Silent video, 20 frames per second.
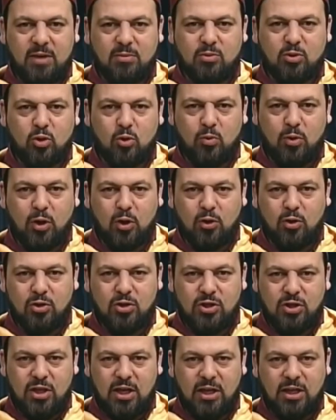keeps doing
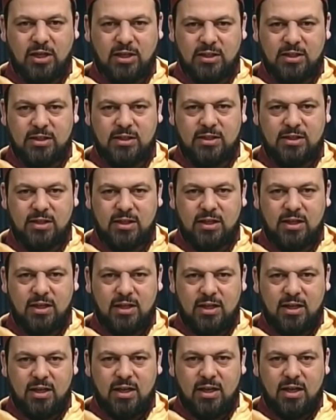good things
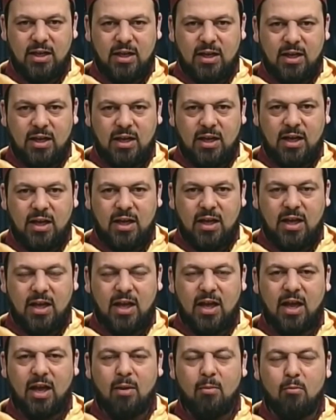
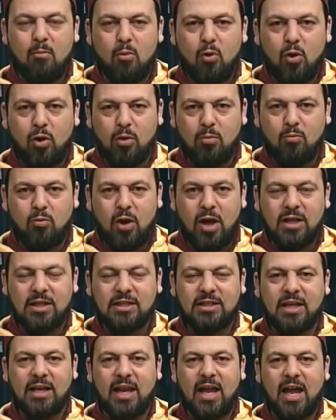uh, more and more
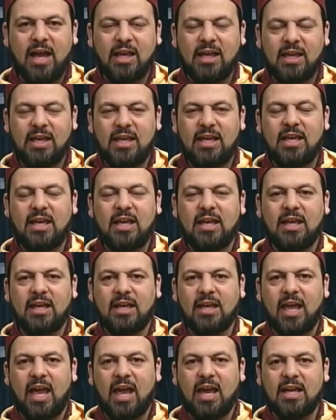until he, he
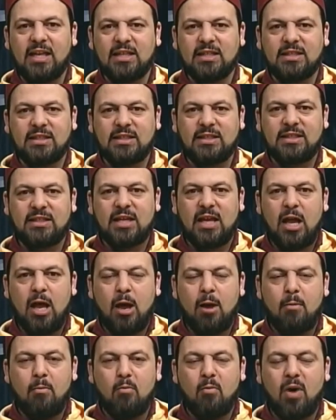gains
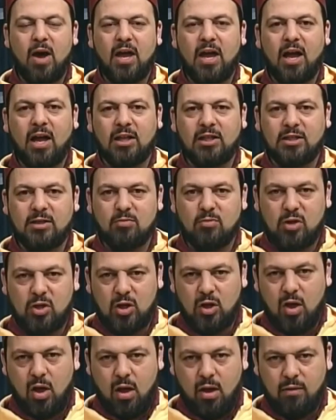my ultimate
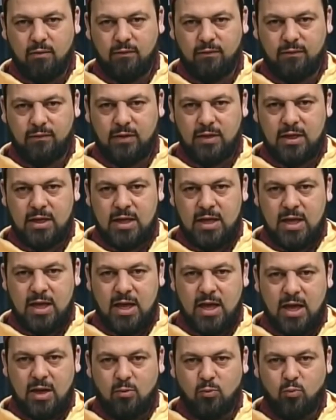love
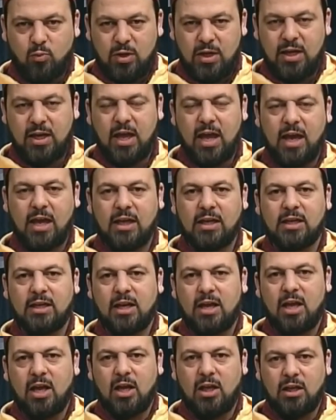and we gain
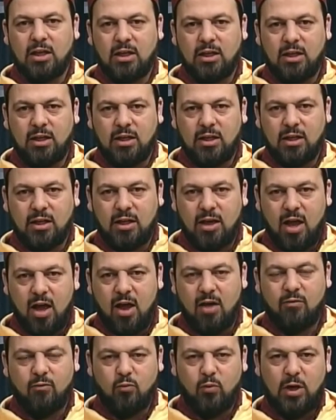
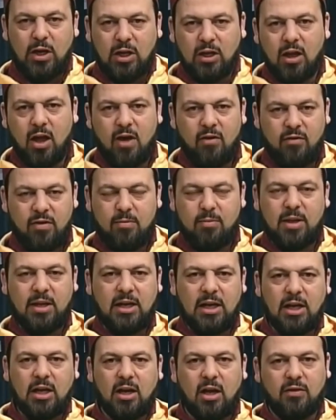love we love him
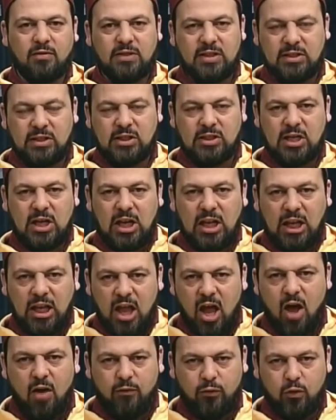and he loves us it's a
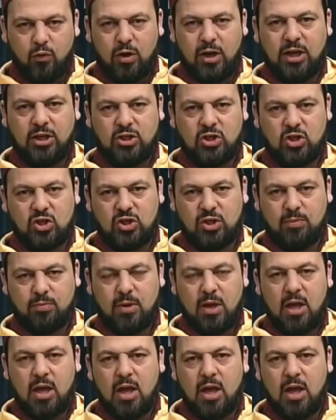love relationship